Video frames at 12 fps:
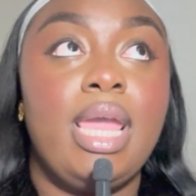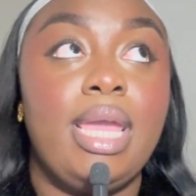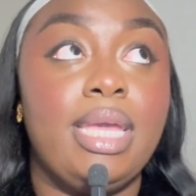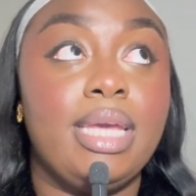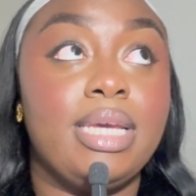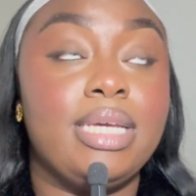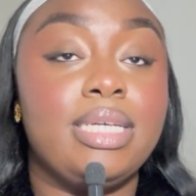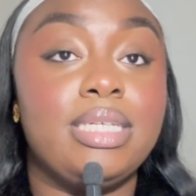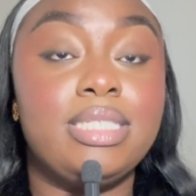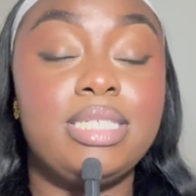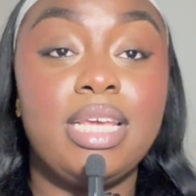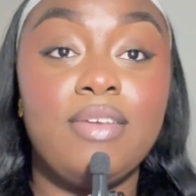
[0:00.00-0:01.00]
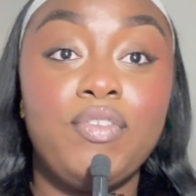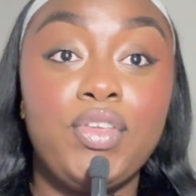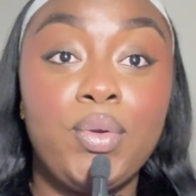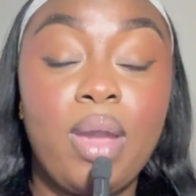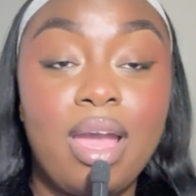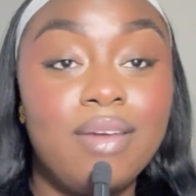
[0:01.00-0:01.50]
And if
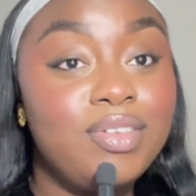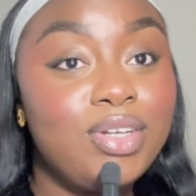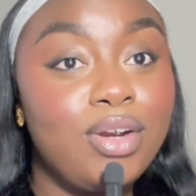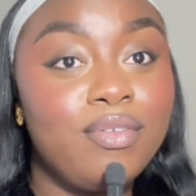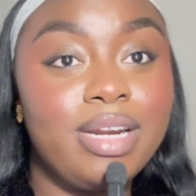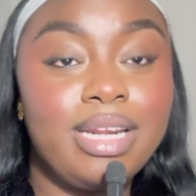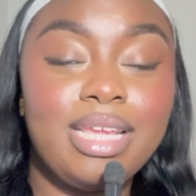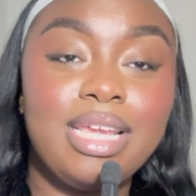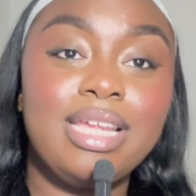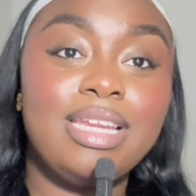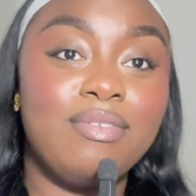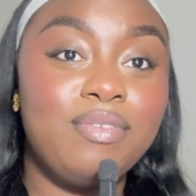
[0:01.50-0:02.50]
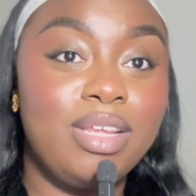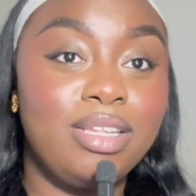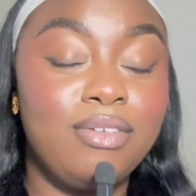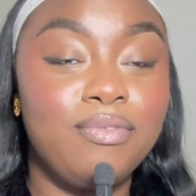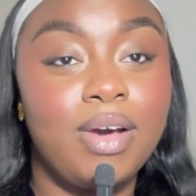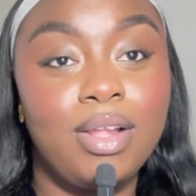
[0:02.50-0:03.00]
you haven't already,
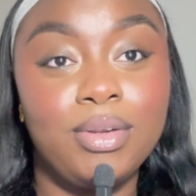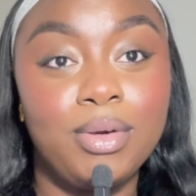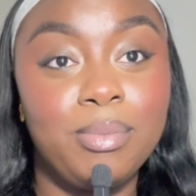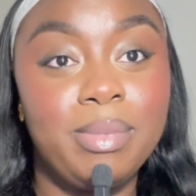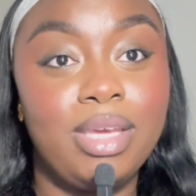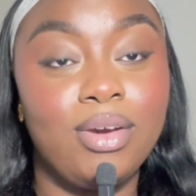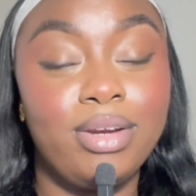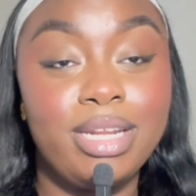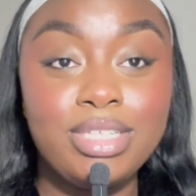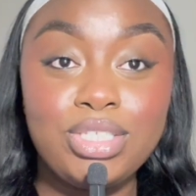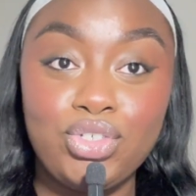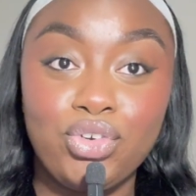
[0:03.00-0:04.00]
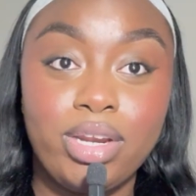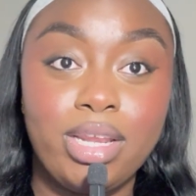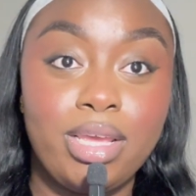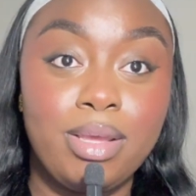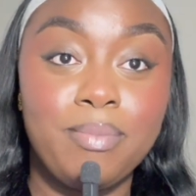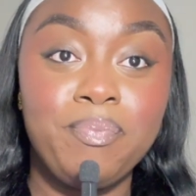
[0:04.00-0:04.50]
definitely follow me on
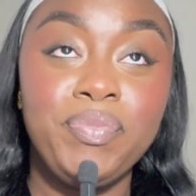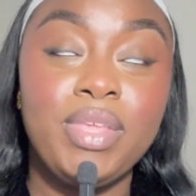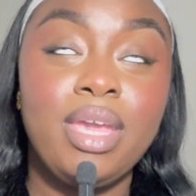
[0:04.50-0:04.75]
Instagram.